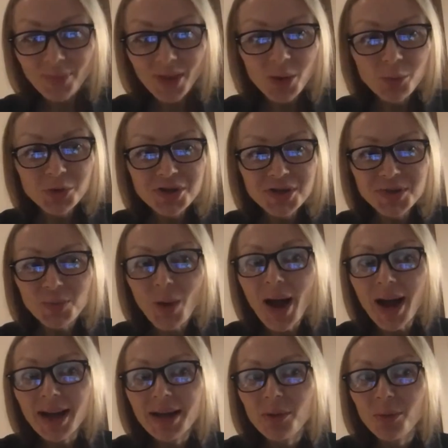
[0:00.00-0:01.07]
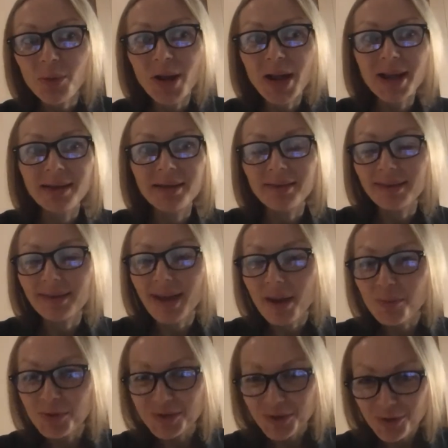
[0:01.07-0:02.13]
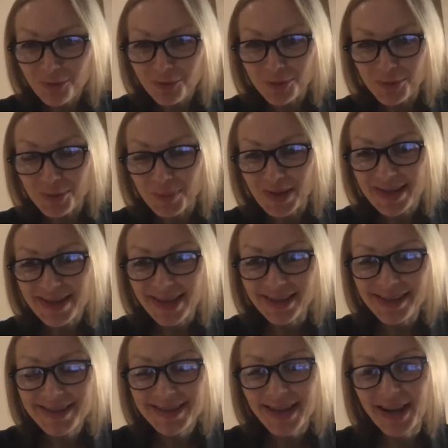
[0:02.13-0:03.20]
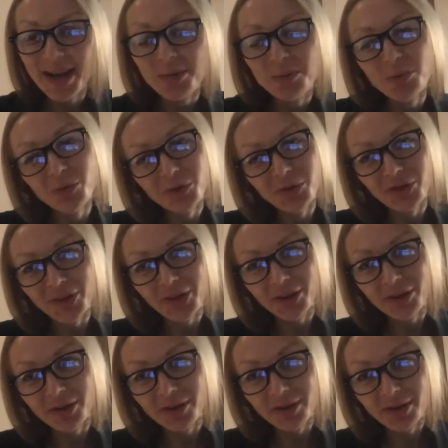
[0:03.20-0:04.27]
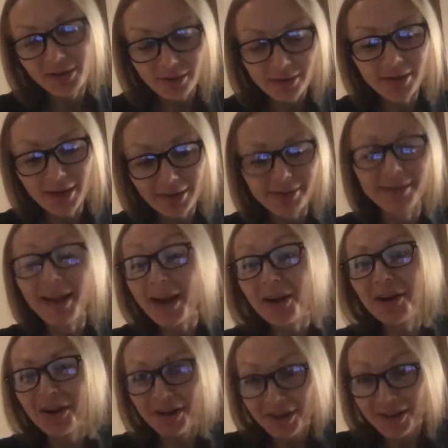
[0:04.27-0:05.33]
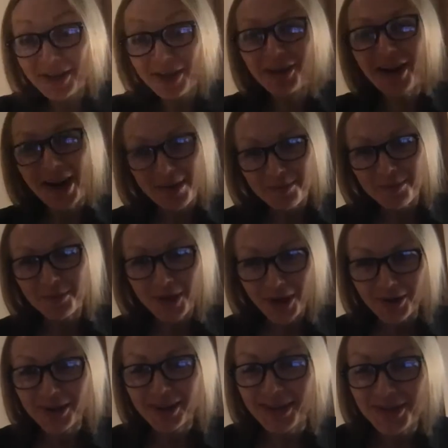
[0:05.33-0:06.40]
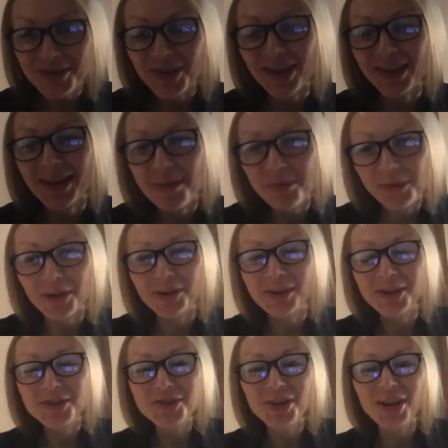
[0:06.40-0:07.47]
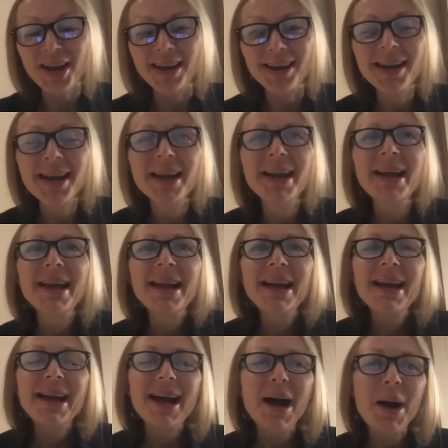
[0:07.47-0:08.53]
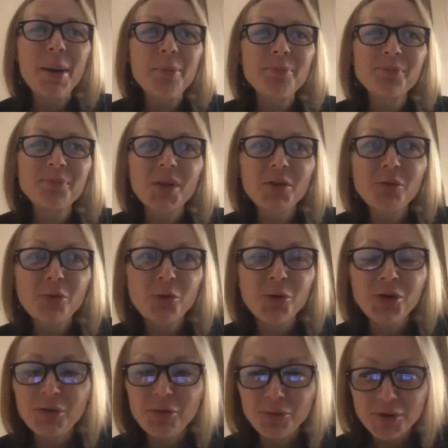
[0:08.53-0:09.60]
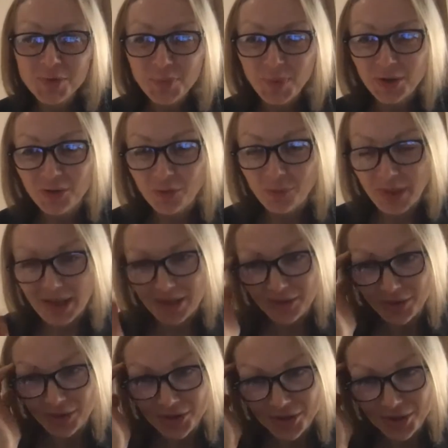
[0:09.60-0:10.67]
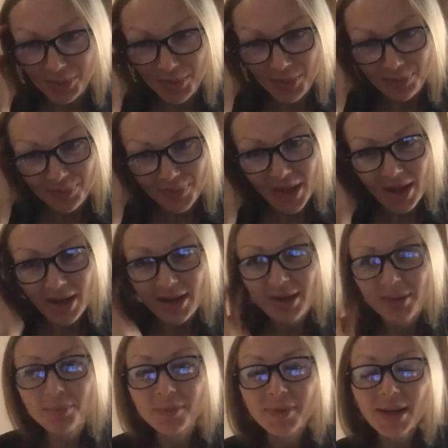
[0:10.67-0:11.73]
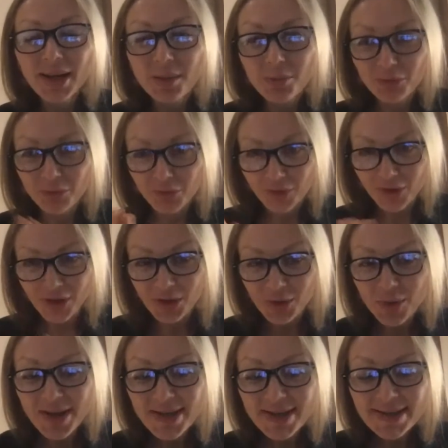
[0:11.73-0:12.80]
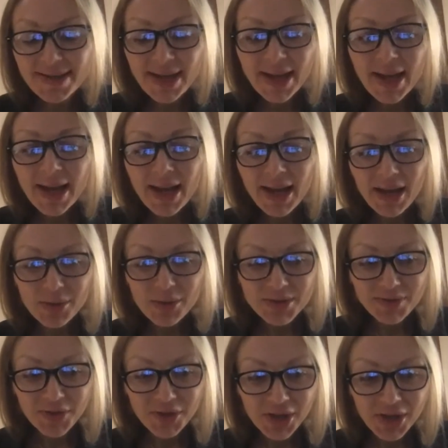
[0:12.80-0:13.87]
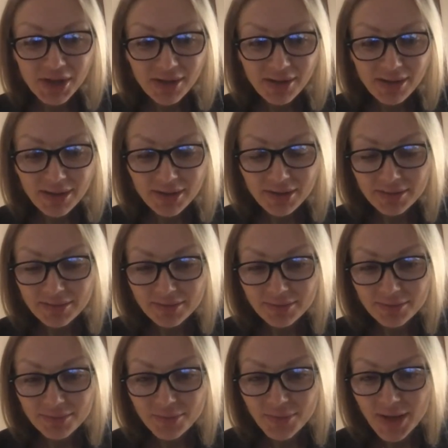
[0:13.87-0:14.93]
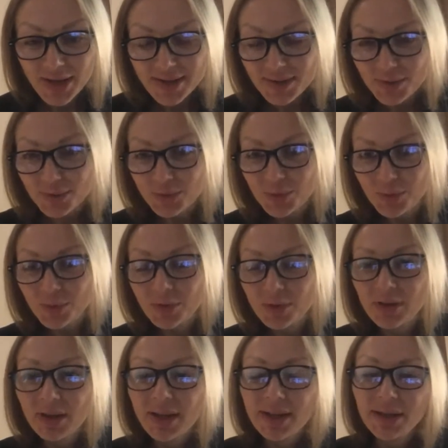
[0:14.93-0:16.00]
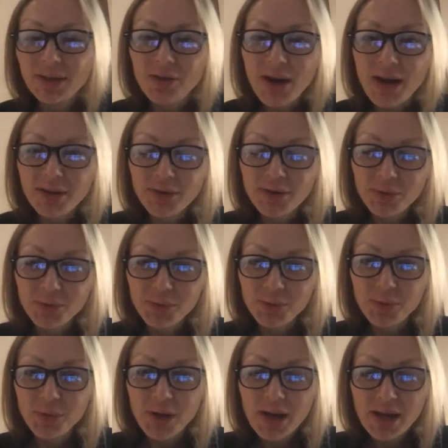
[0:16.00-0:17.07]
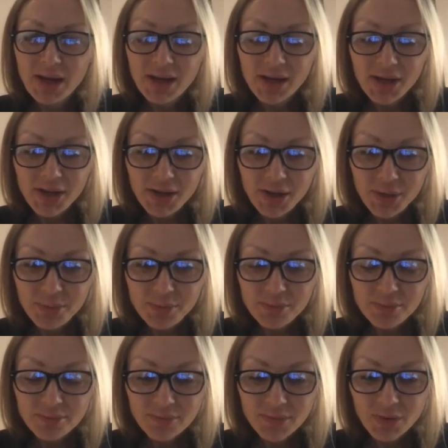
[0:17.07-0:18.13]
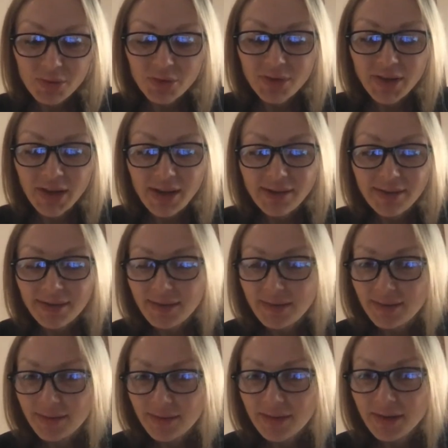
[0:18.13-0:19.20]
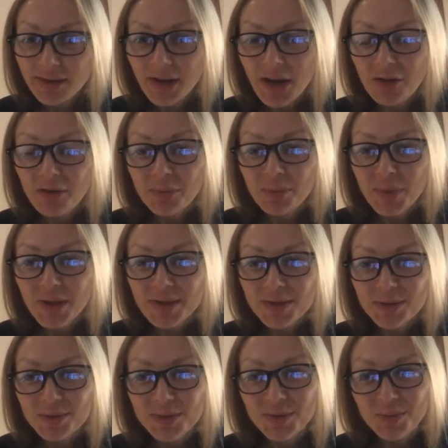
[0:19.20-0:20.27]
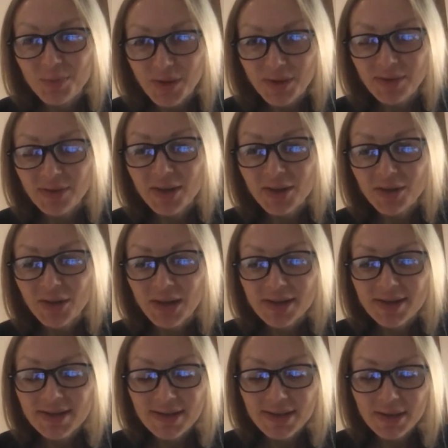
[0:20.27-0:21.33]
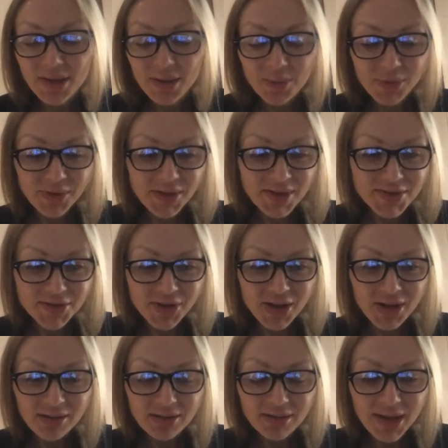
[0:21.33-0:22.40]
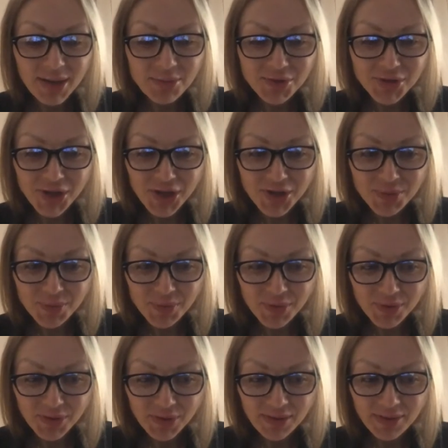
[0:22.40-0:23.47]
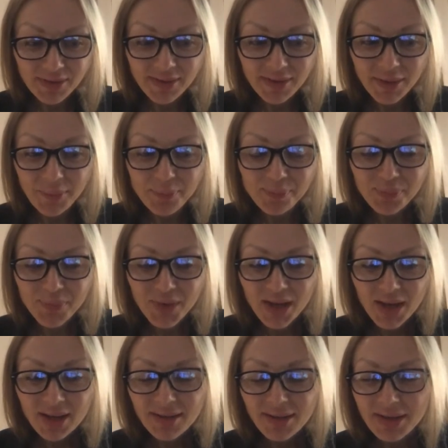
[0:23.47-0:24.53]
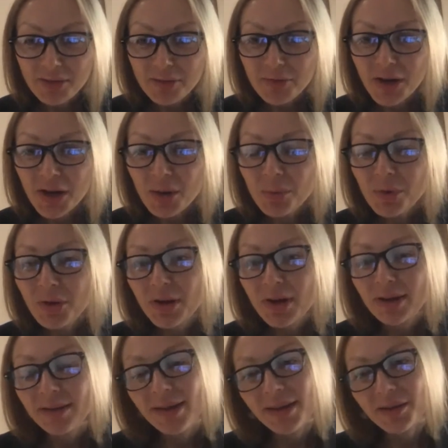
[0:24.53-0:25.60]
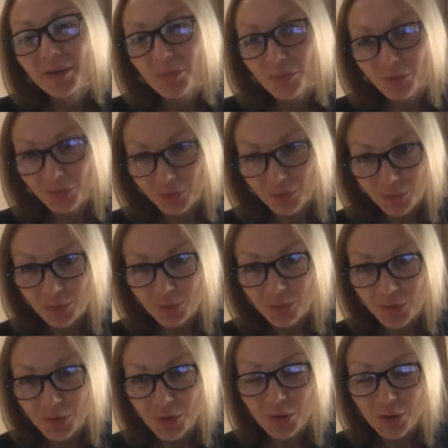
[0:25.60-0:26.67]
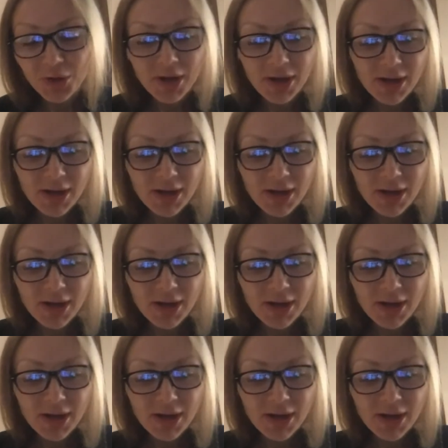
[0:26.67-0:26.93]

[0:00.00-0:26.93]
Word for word: which is why when the time was over with my studies, I moved the, there here. I'm currently in China. I'm currently in Shanghai um, for the first part of my internship. Um, then I moved to the US. I was very uh, blessed to get a grant to um, rotate in uh, Harvard Med School, so but Iconas, um, at Israel, MGH, and um, Dana Farber, and then moved to New York.